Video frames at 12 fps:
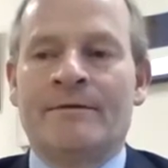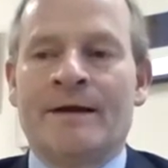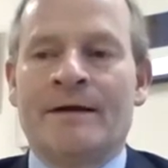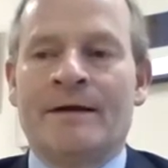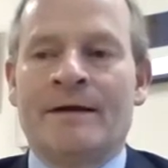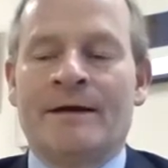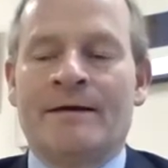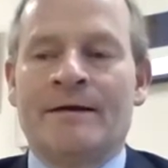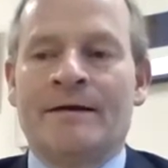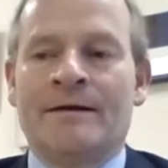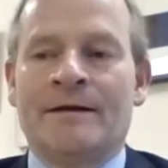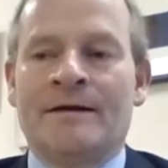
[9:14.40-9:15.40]

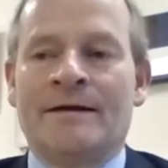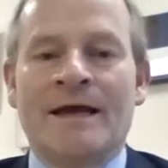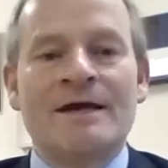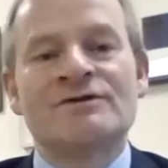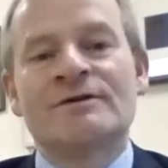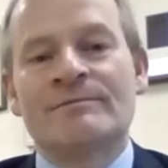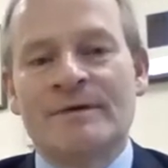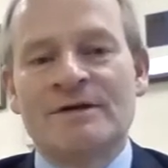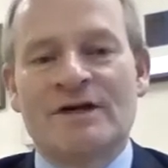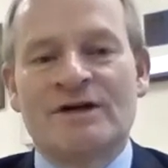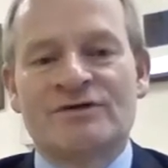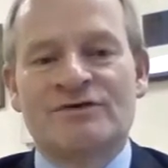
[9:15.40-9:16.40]
engage in
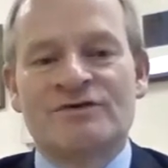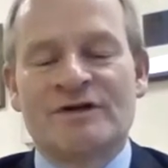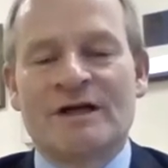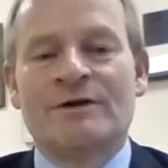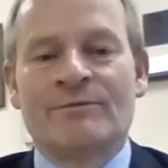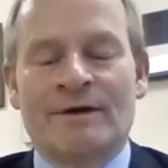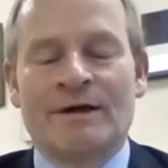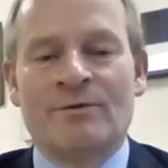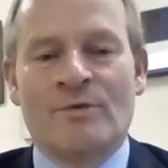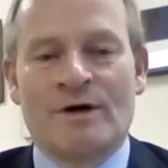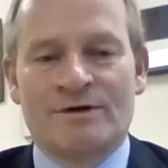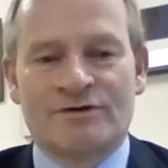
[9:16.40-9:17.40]
mediation genuinely
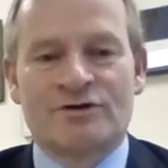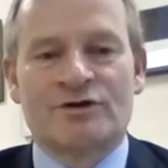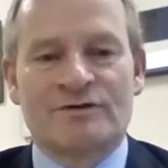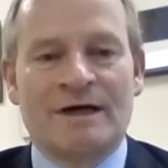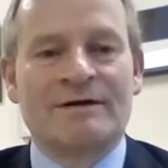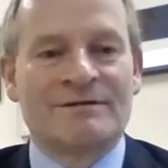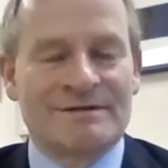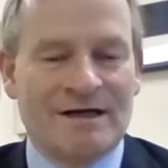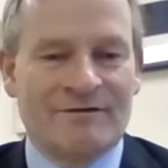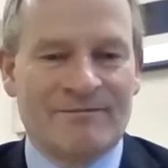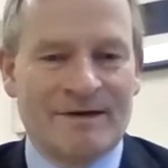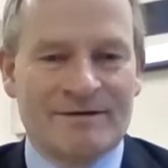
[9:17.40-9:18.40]
want to try and
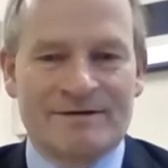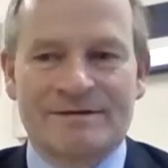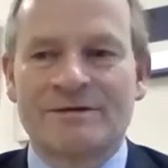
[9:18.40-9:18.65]
resolve matters.